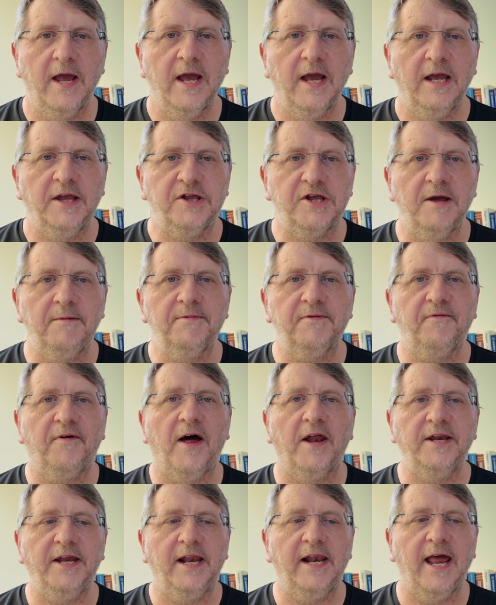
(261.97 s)
In terms of
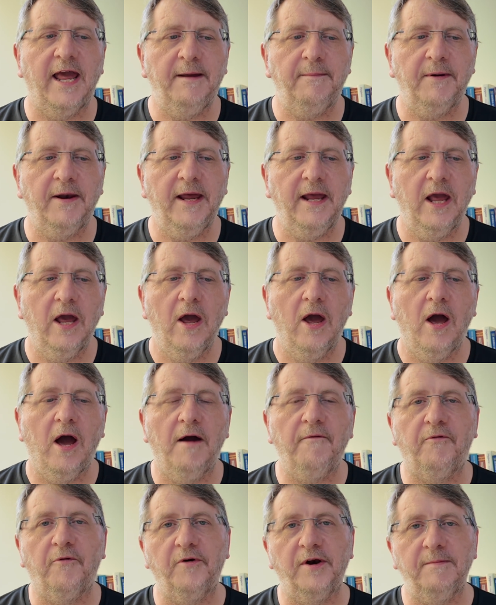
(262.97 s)
honey labelling,
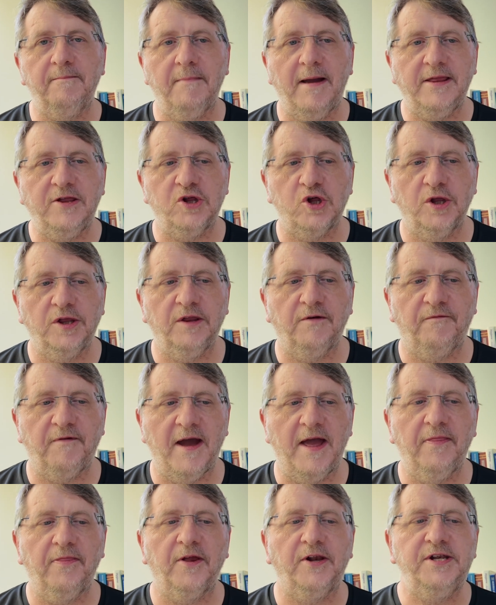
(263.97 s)
I've already mentioned the
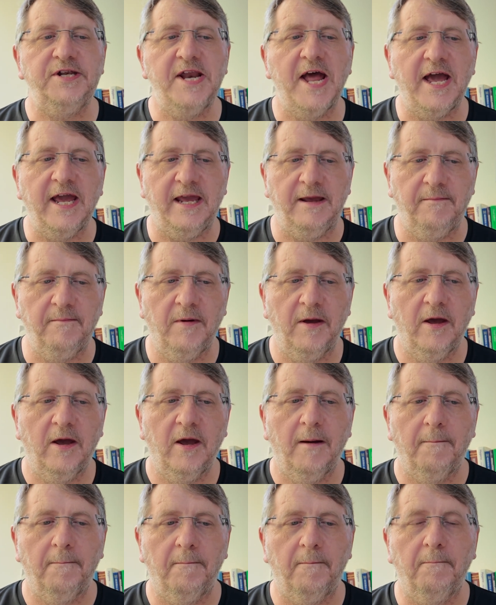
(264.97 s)
fact the name
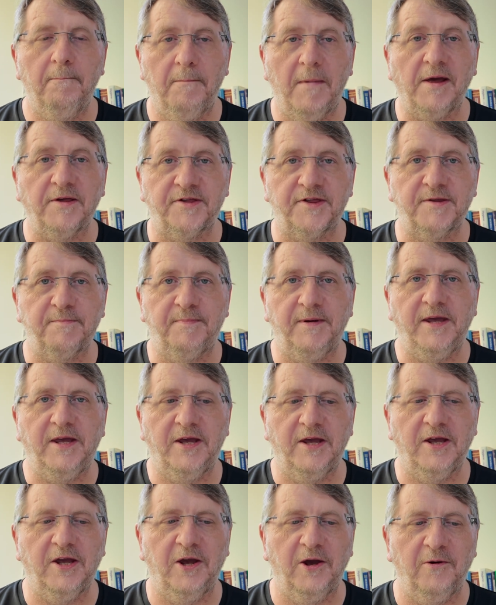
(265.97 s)
must be
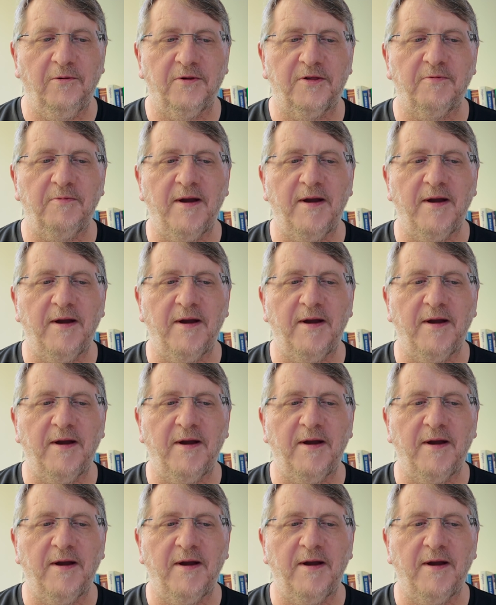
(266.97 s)
used.